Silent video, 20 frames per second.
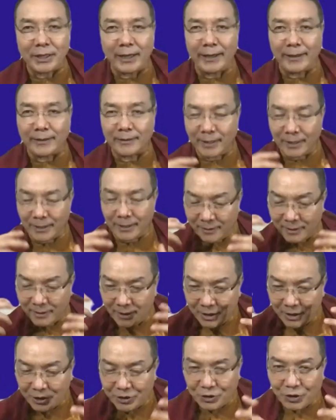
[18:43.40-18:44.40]
and then
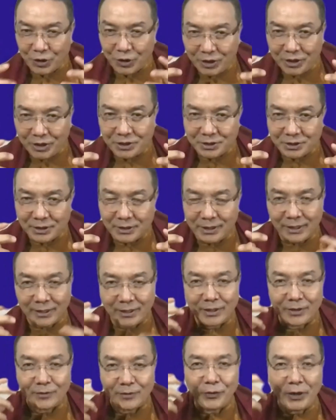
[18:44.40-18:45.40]
nourish it, and
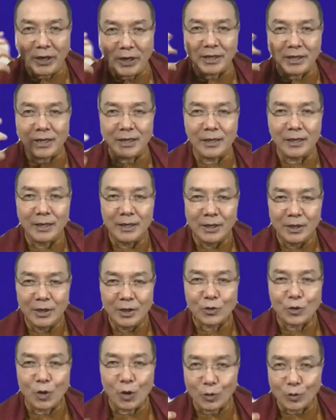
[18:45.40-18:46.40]
then final
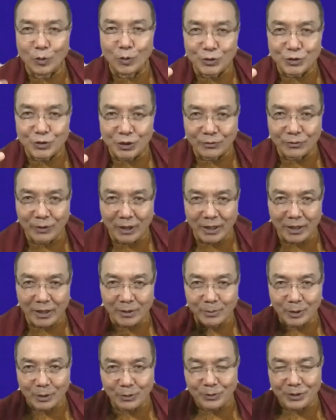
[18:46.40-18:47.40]
conclusion,
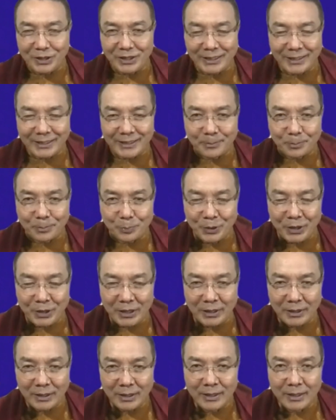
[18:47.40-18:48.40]
whatever we can
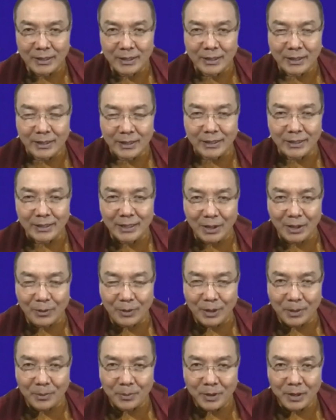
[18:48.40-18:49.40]
bring in
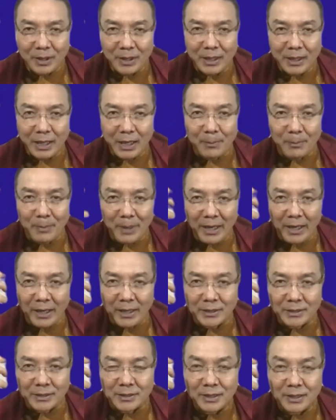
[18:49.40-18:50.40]
our
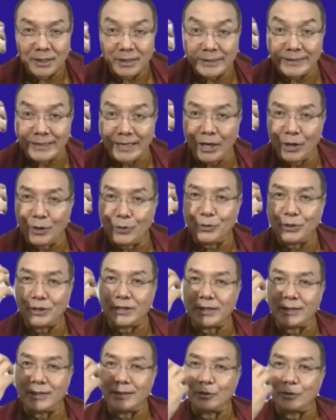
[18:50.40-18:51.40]
mind, now we
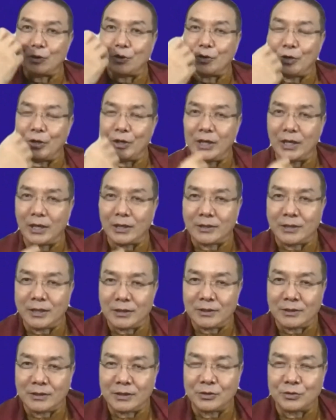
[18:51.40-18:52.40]
can connect
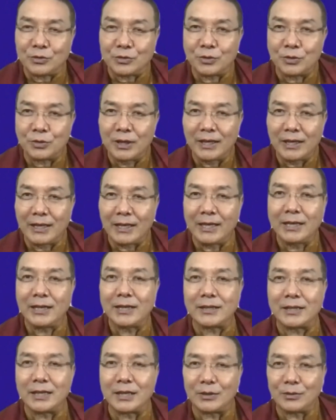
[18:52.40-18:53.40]
it
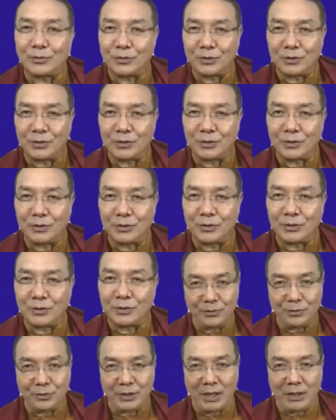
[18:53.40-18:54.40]
link that
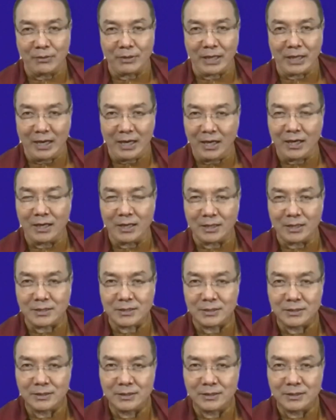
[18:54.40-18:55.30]
with our heart.